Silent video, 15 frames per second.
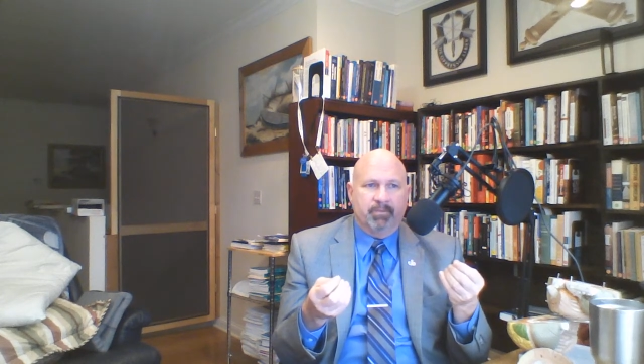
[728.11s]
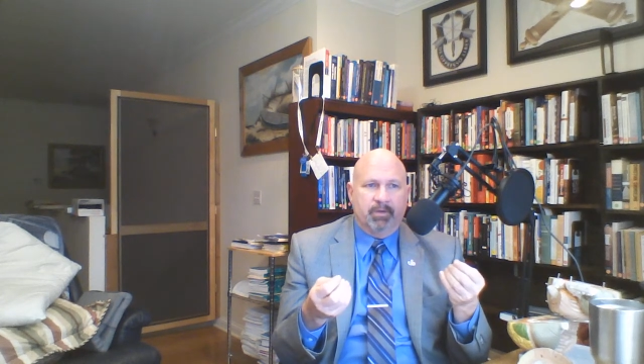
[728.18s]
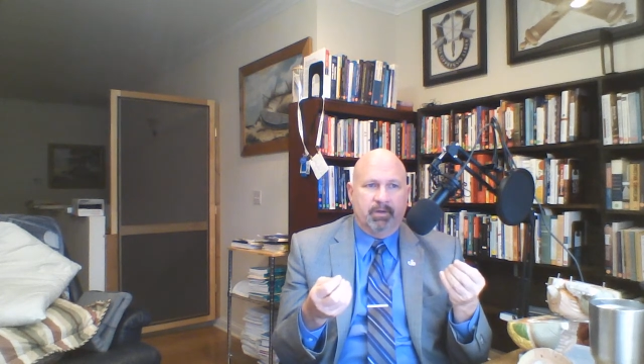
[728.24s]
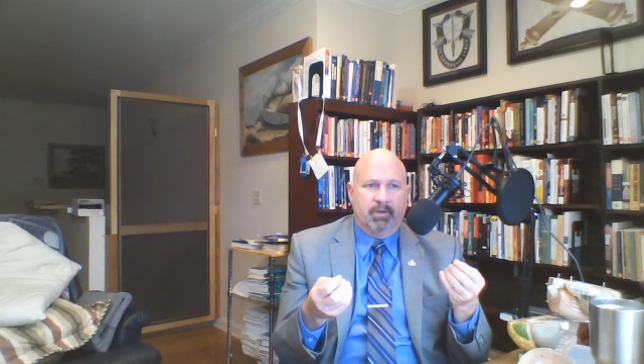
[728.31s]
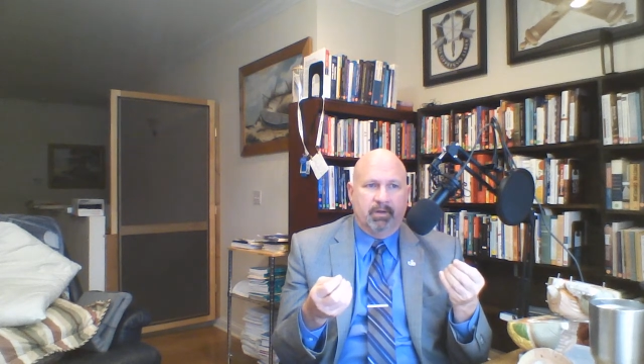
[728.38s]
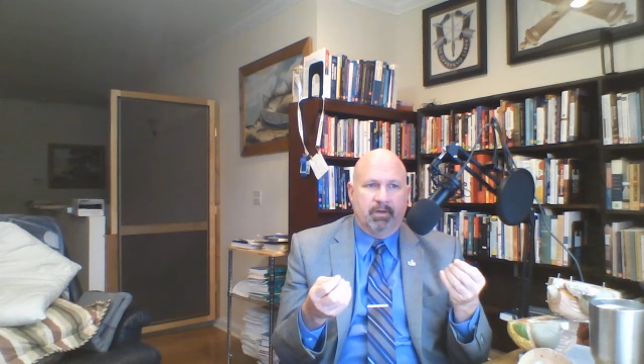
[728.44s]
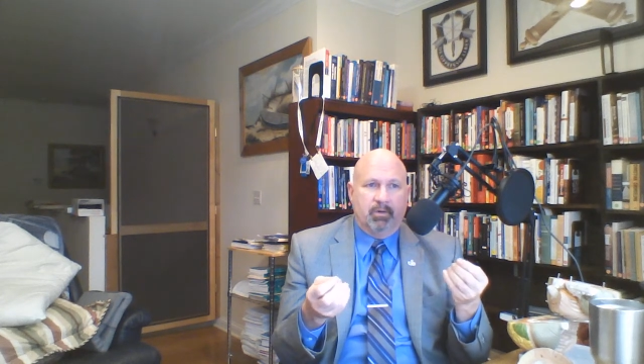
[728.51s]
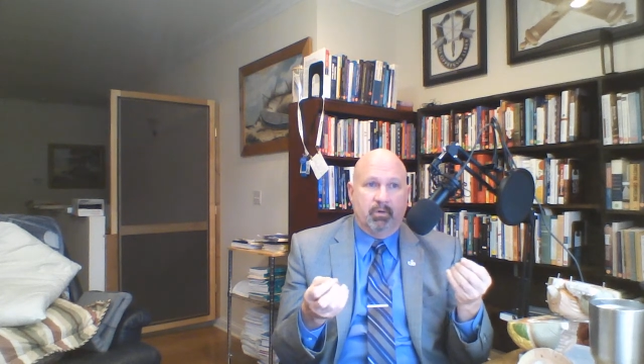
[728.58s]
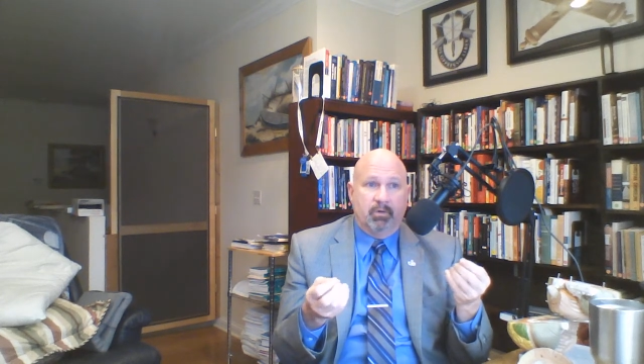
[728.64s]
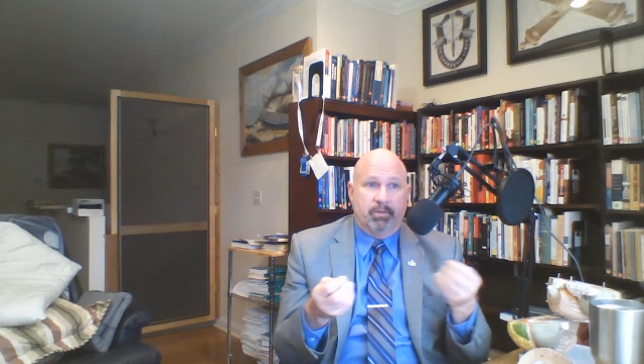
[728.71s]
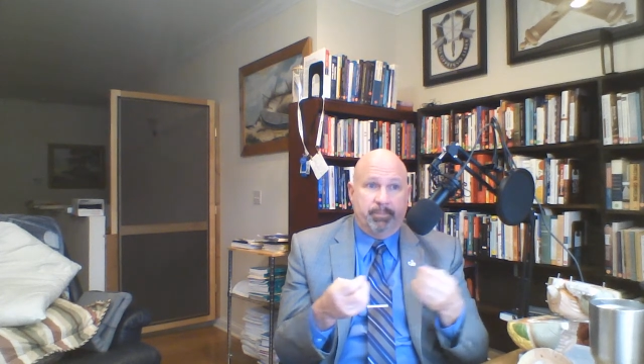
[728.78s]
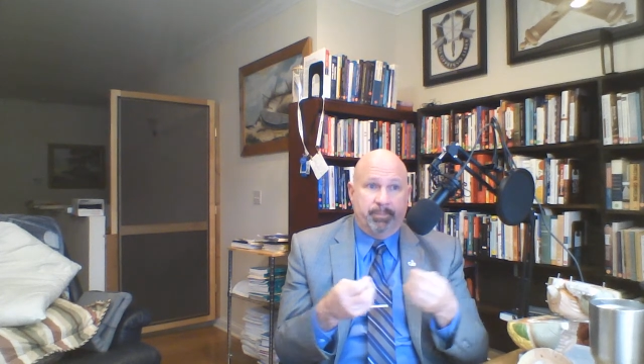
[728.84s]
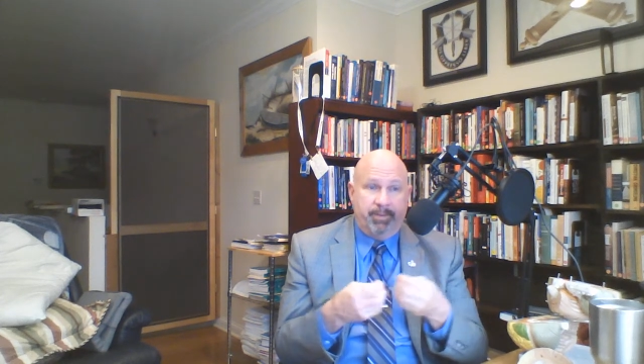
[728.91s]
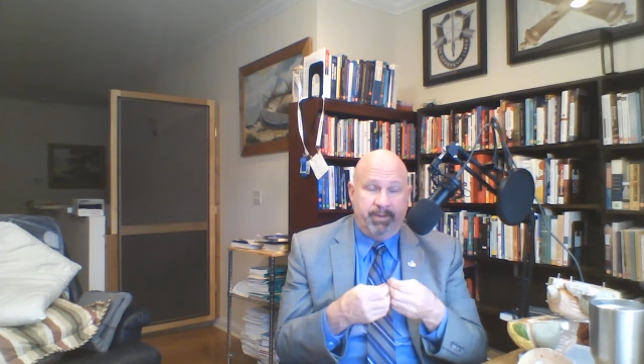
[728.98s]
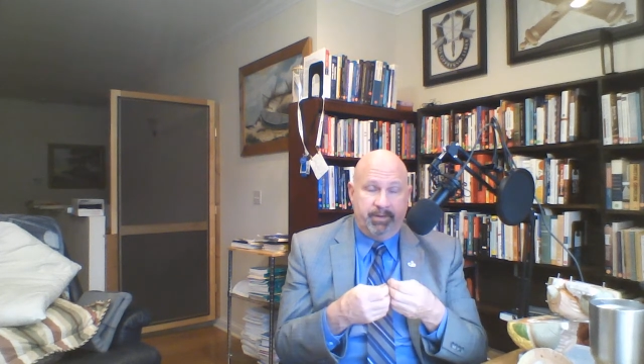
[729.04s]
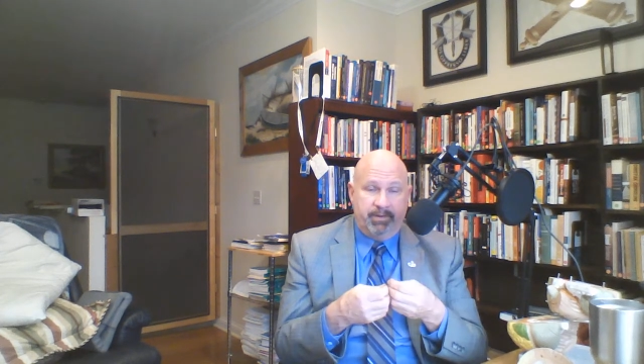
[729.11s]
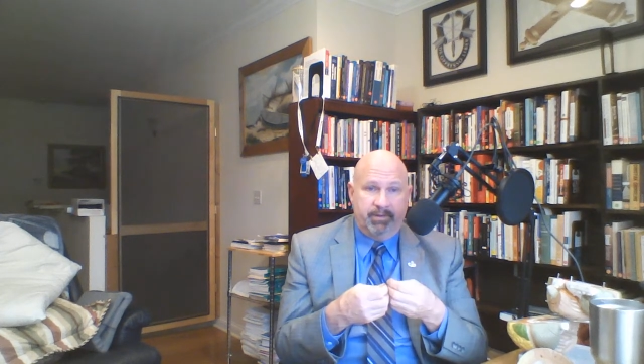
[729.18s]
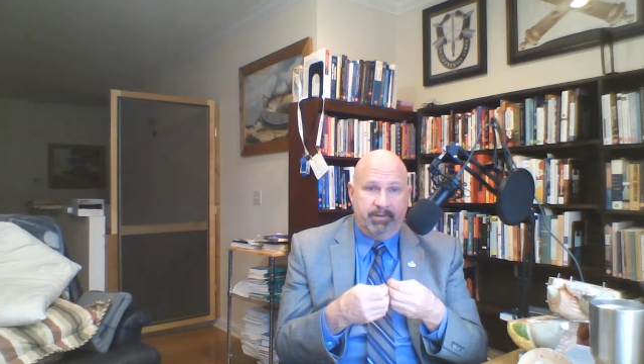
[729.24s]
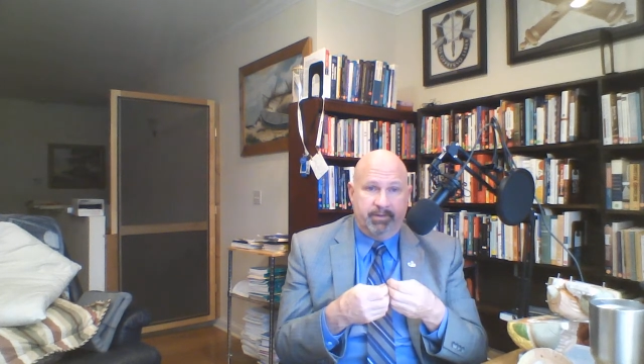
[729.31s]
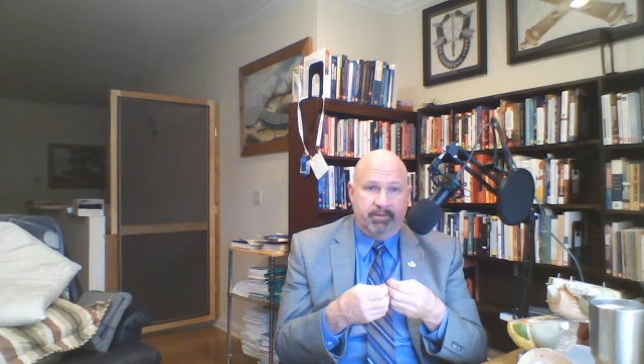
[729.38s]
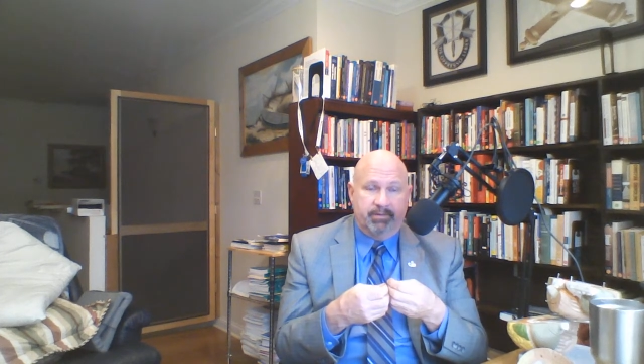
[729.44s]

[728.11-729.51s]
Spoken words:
or dependent.